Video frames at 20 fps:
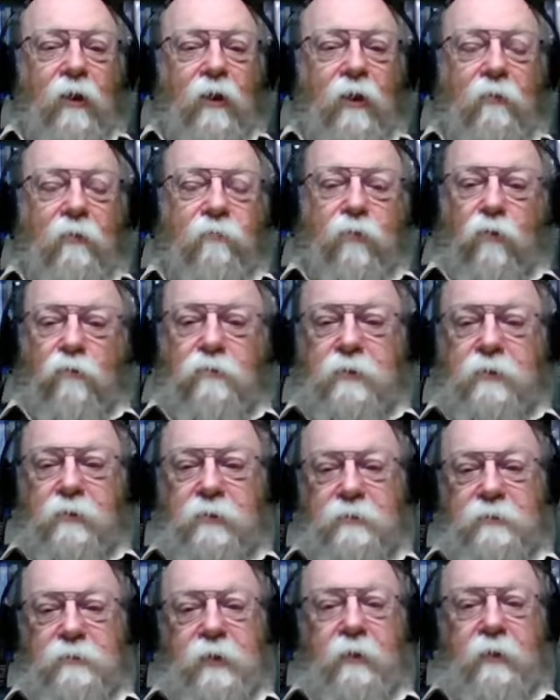If God's going to
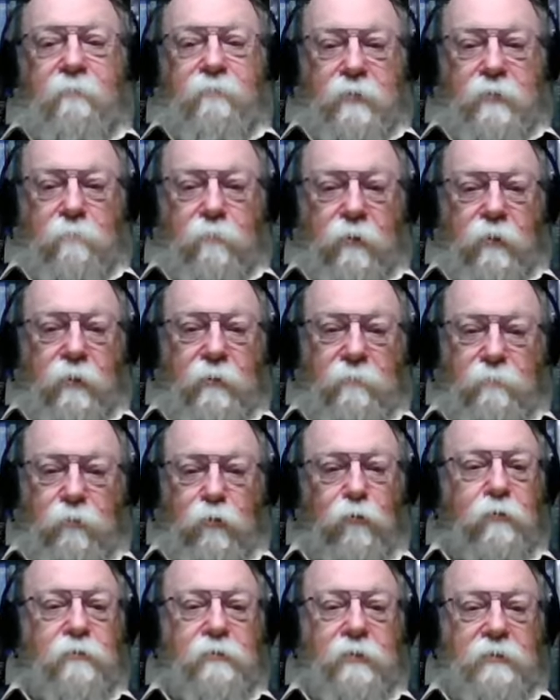save somebody,
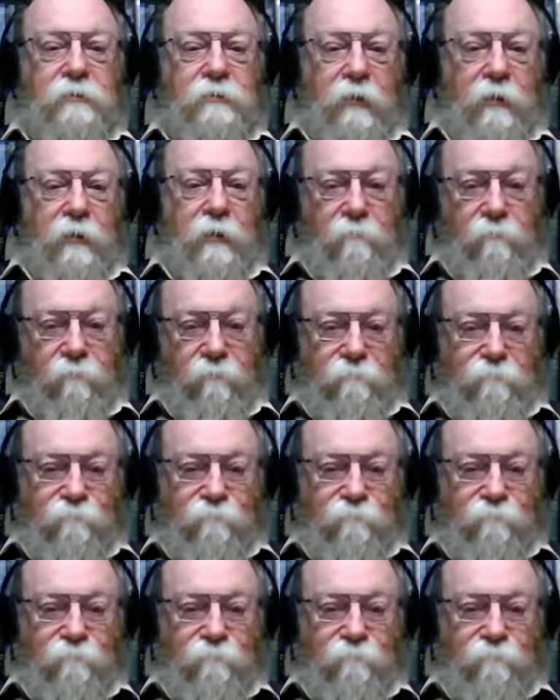who does he save?